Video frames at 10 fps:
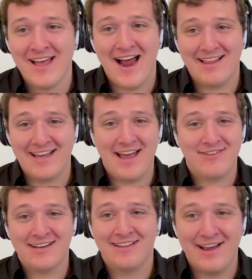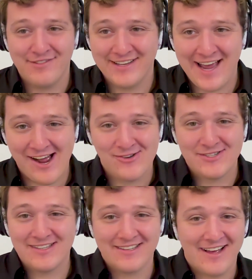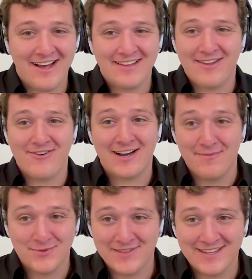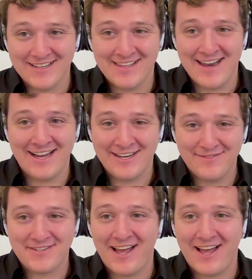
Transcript: I like having a lively house, uh, though it comes with the, the negatives.